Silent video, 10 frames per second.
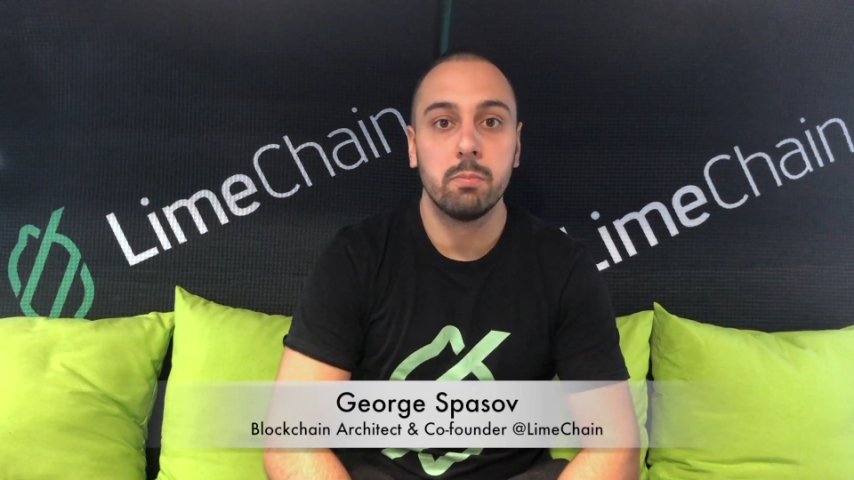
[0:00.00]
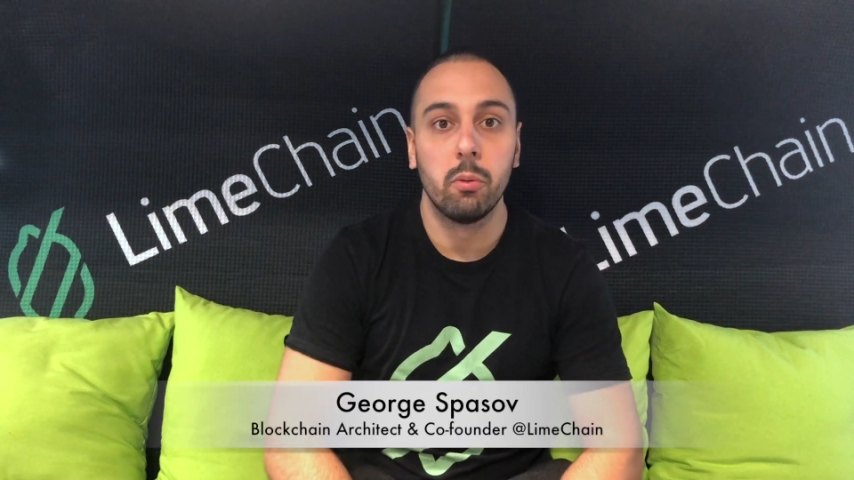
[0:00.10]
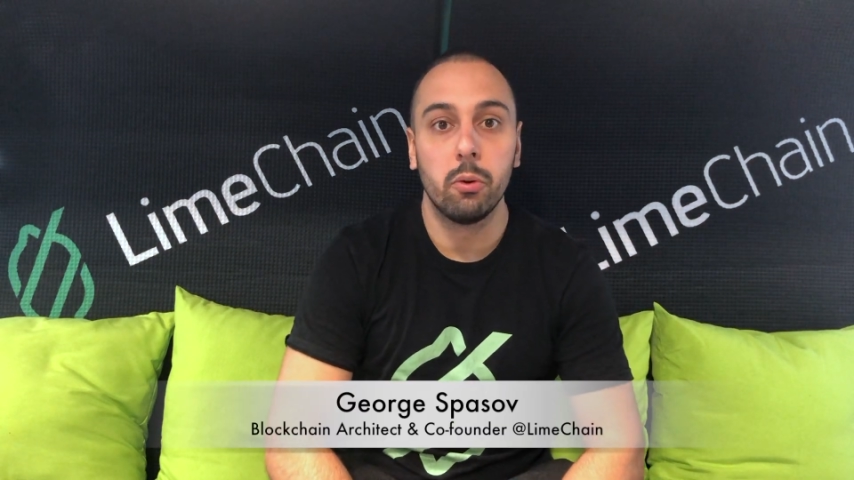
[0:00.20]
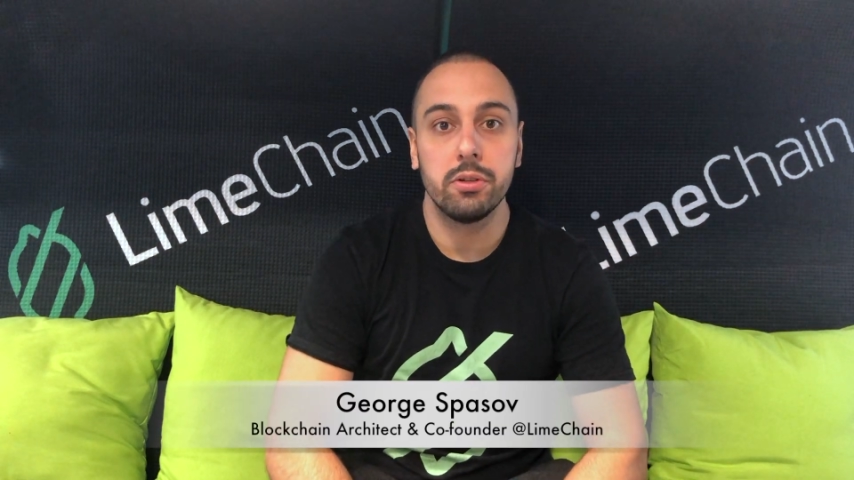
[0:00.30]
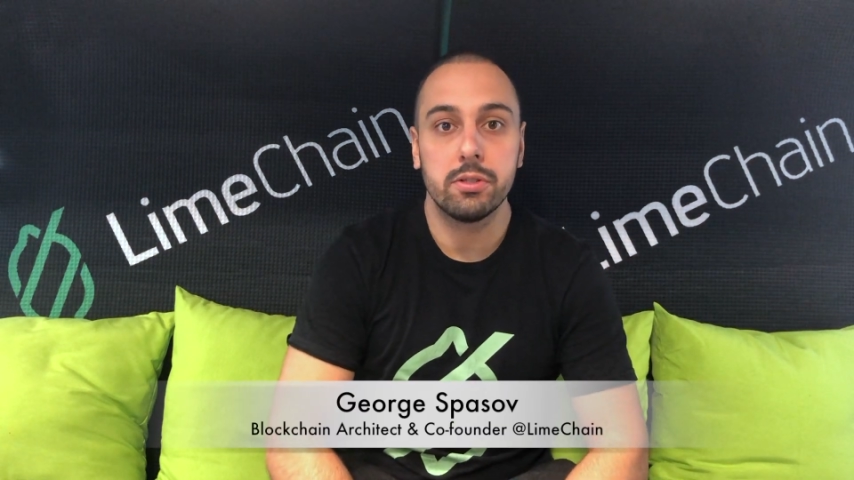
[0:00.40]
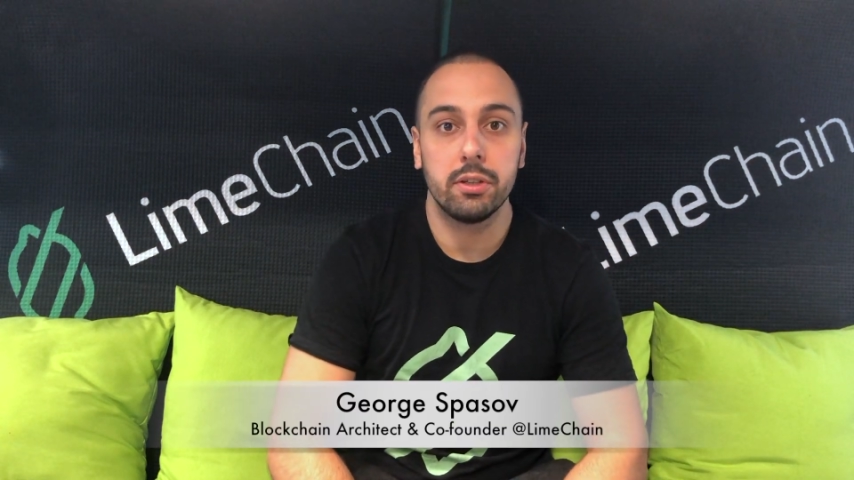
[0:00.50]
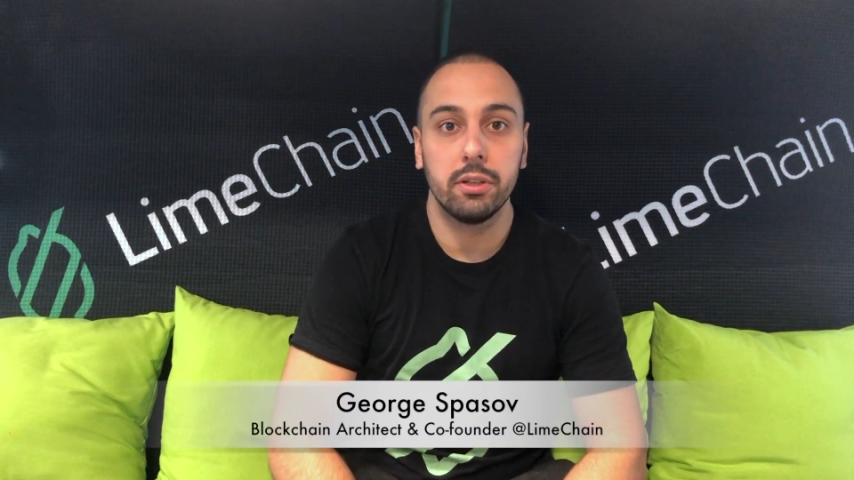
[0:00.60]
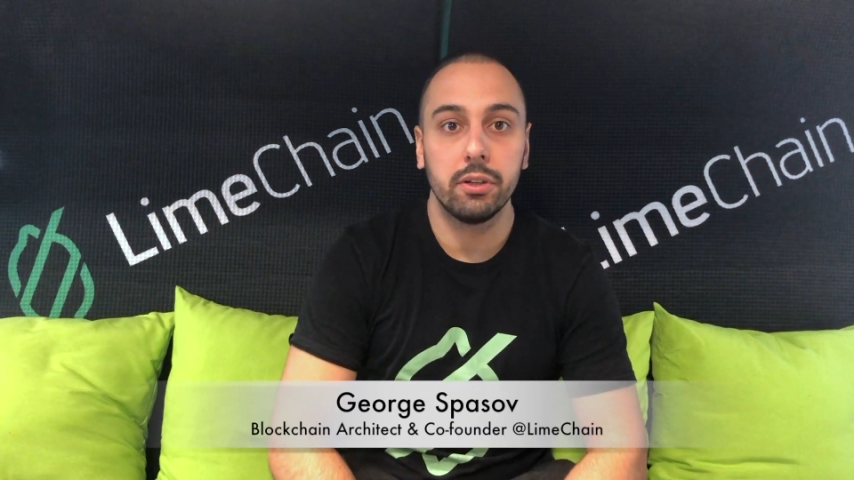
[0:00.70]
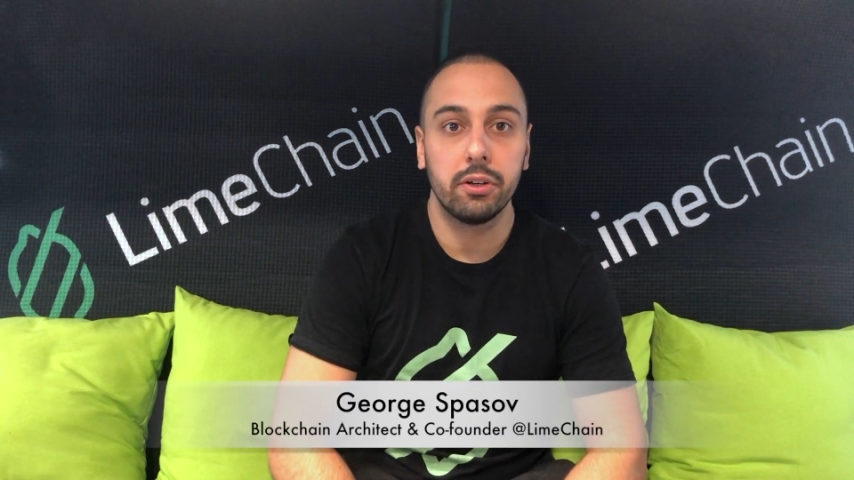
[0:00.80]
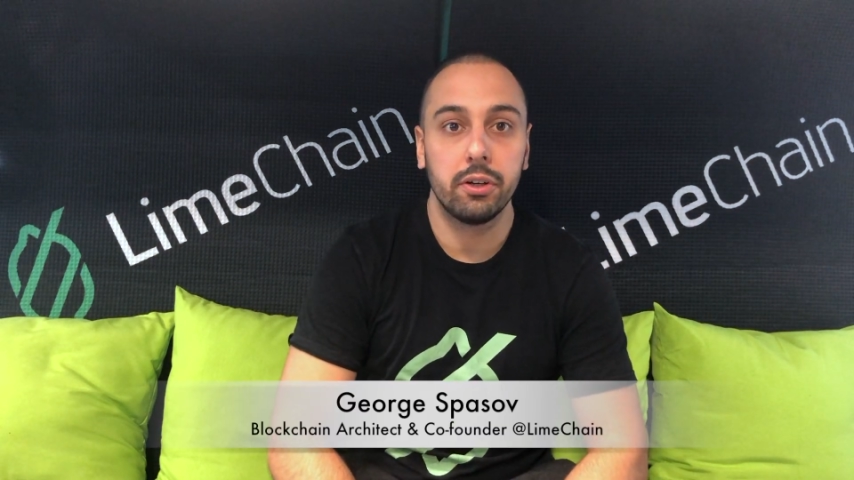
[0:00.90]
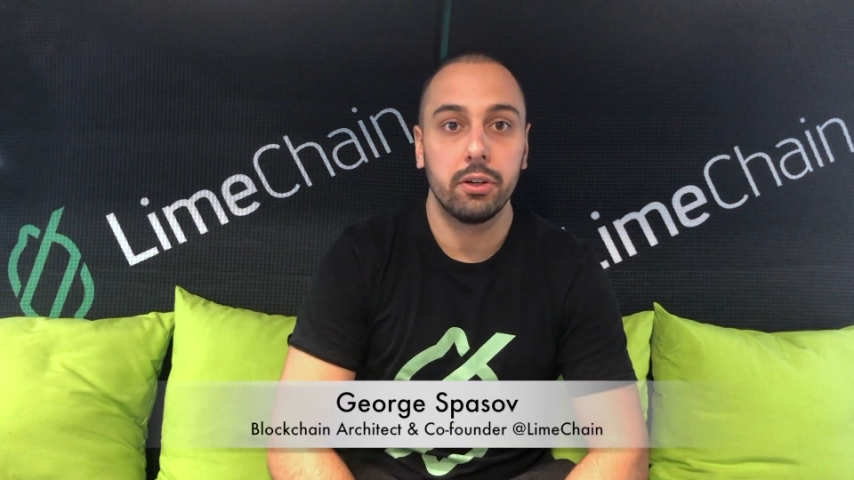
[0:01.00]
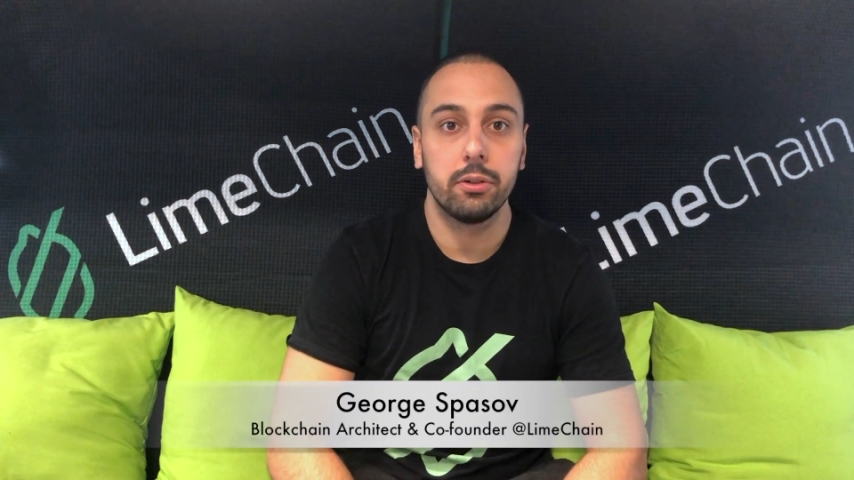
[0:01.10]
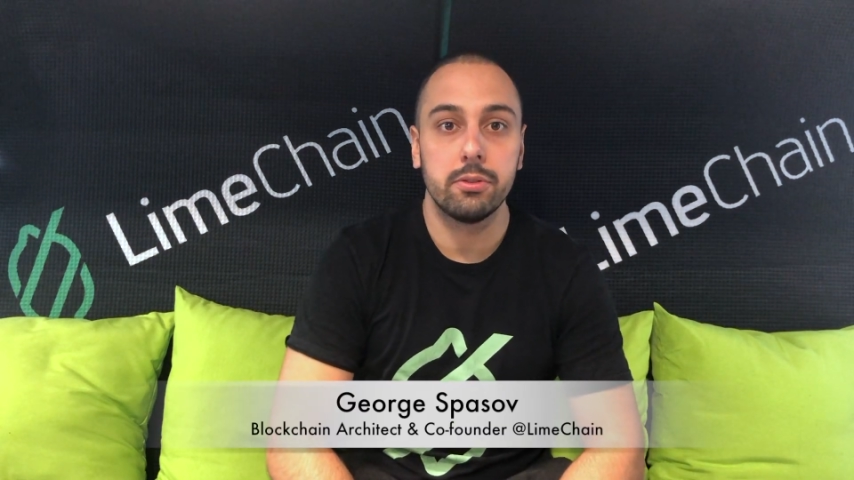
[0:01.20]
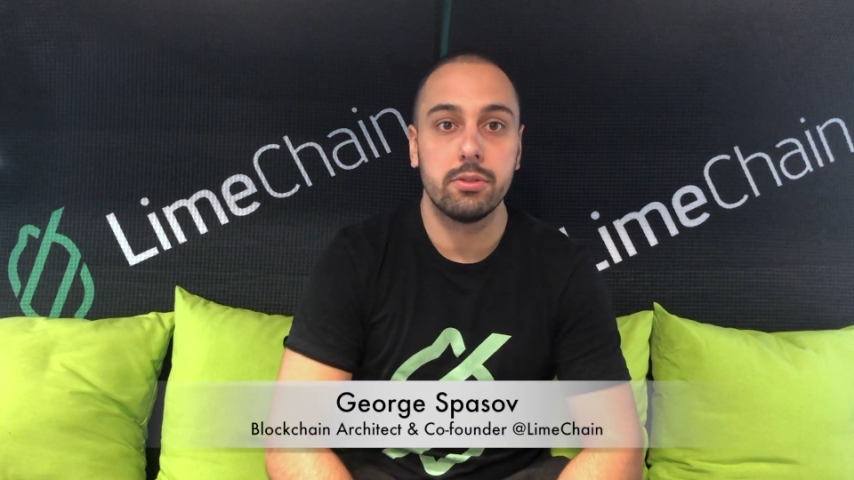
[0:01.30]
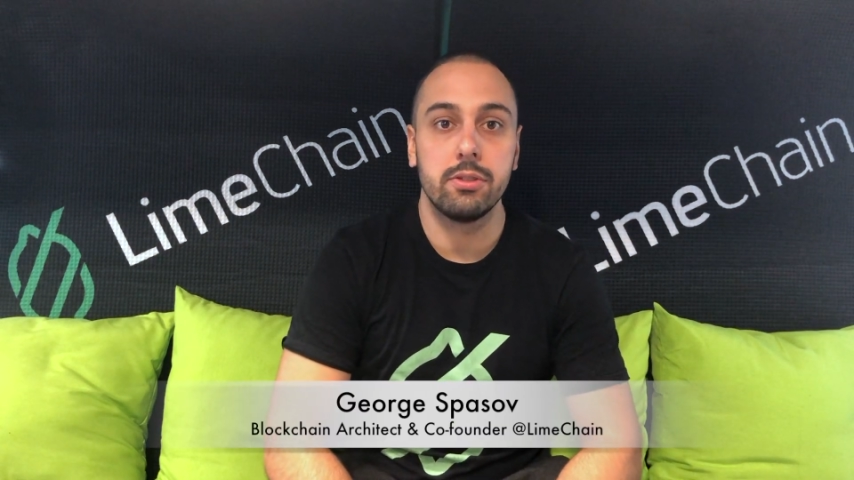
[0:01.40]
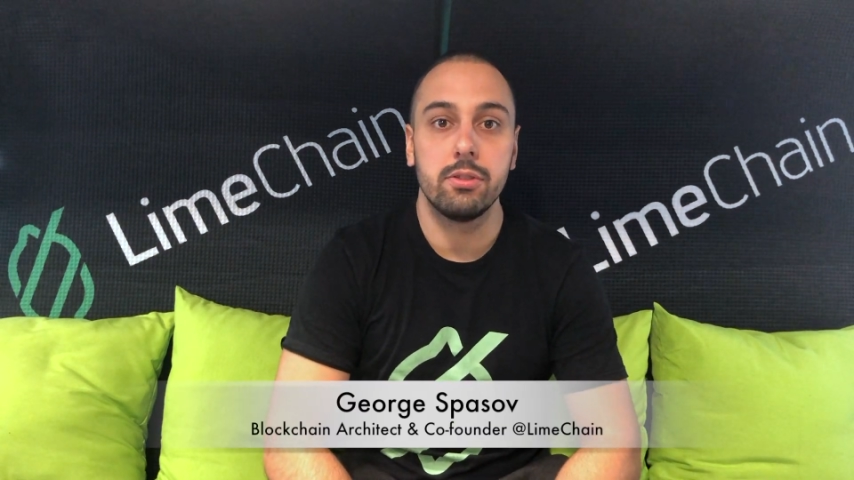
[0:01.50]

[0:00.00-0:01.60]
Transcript: boys and girls,